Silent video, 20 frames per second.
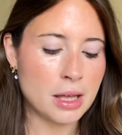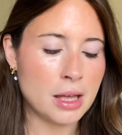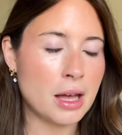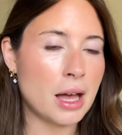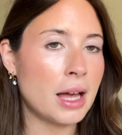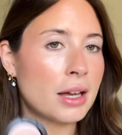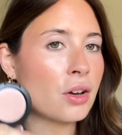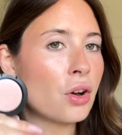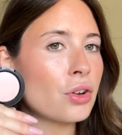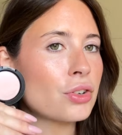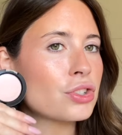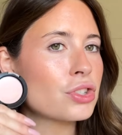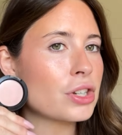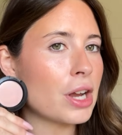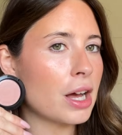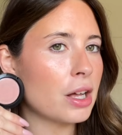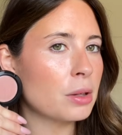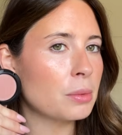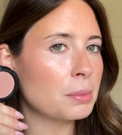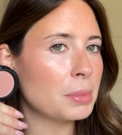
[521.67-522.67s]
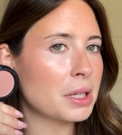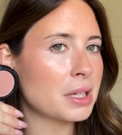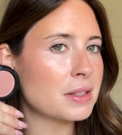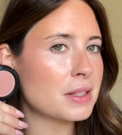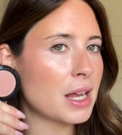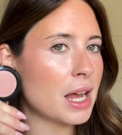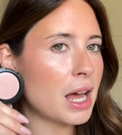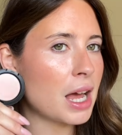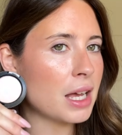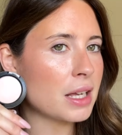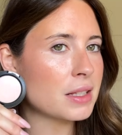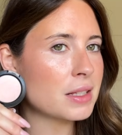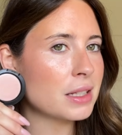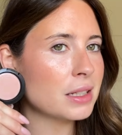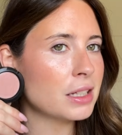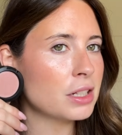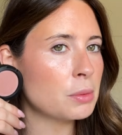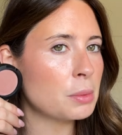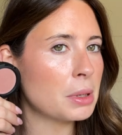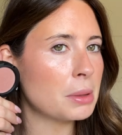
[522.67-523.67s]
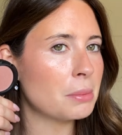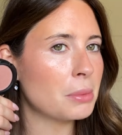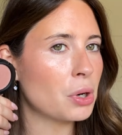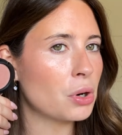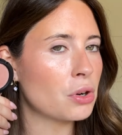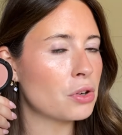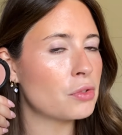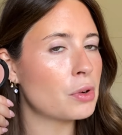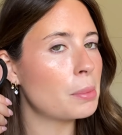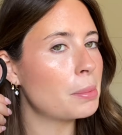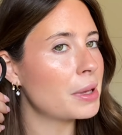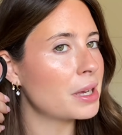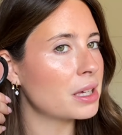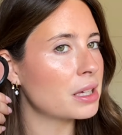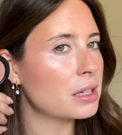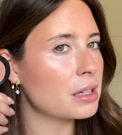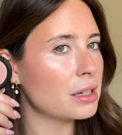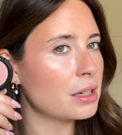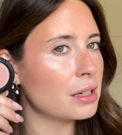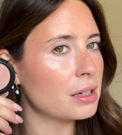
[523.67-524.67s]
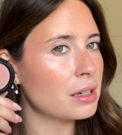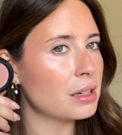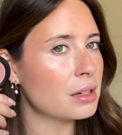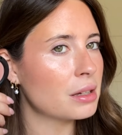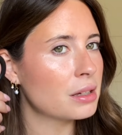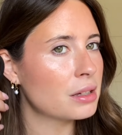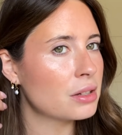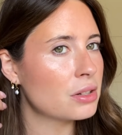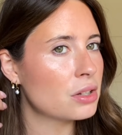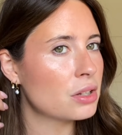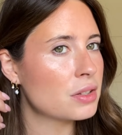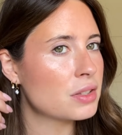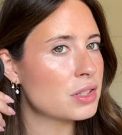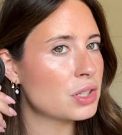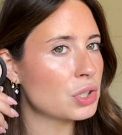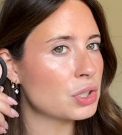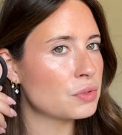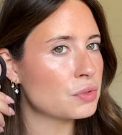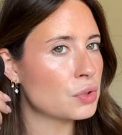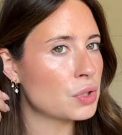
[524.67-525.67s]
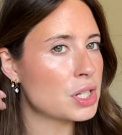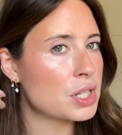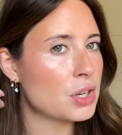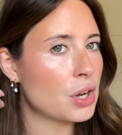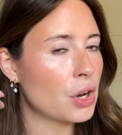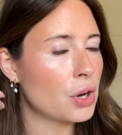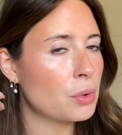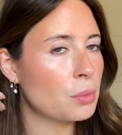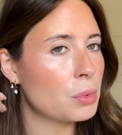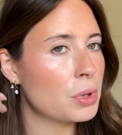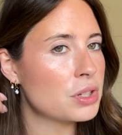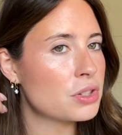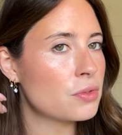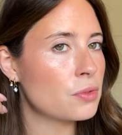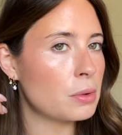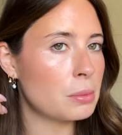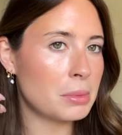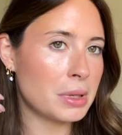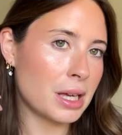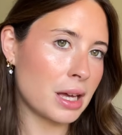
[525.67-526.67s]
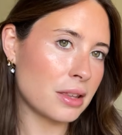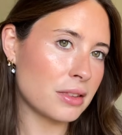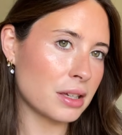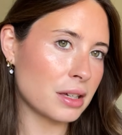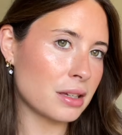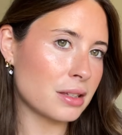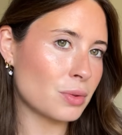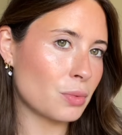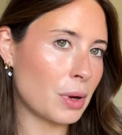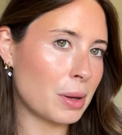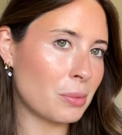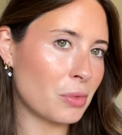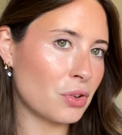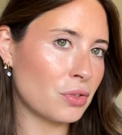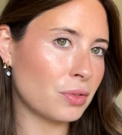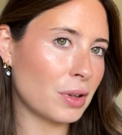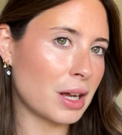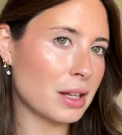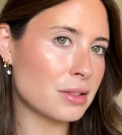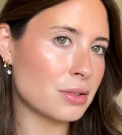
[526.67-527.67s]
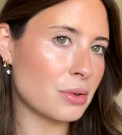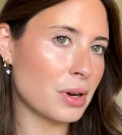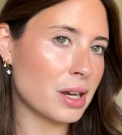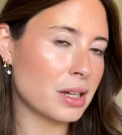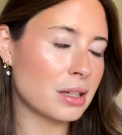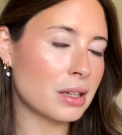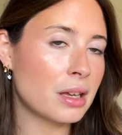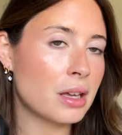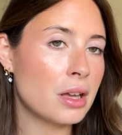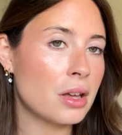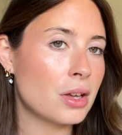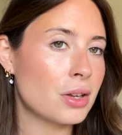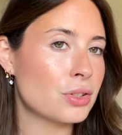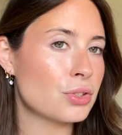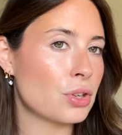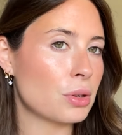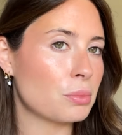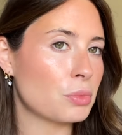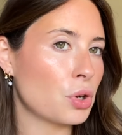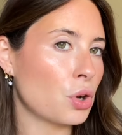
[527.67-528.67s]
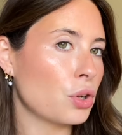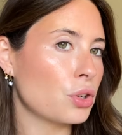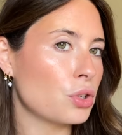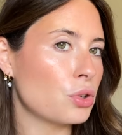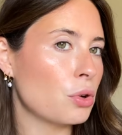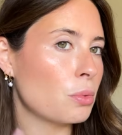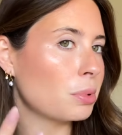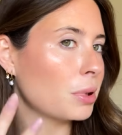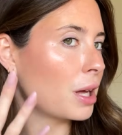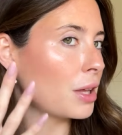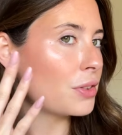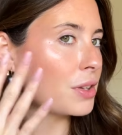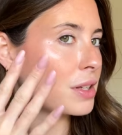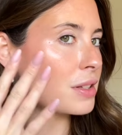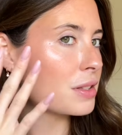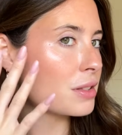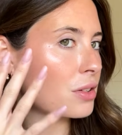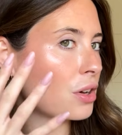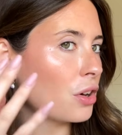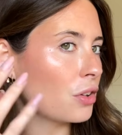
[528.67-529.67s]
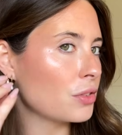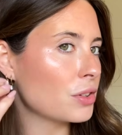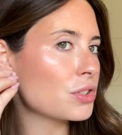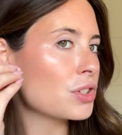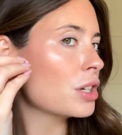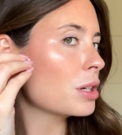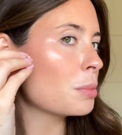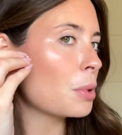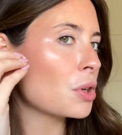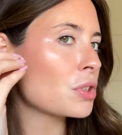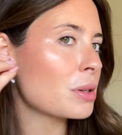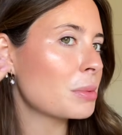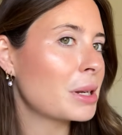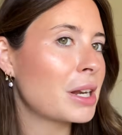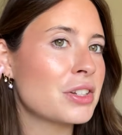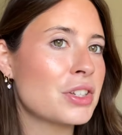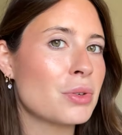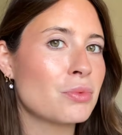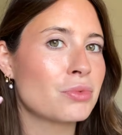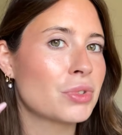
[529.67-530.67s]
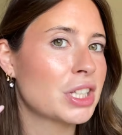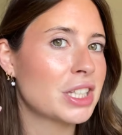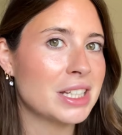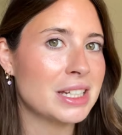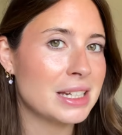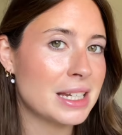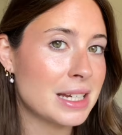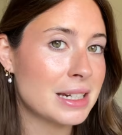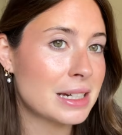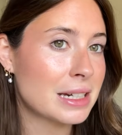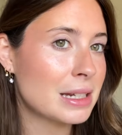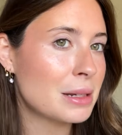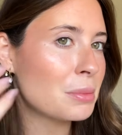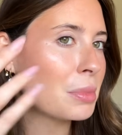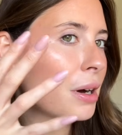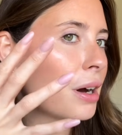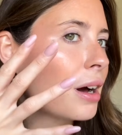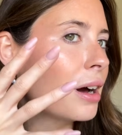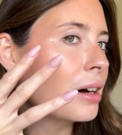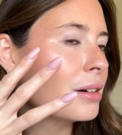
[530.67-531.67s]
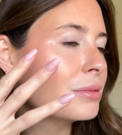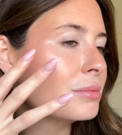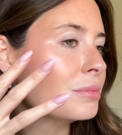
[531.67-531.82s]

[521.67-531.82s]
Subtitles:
I got Shell because it has a little bit more of a pinky, silvery tone, which for me I think is way more flattering. So I'm going to apply this on the cheekbones. I mean, I don't really need any, but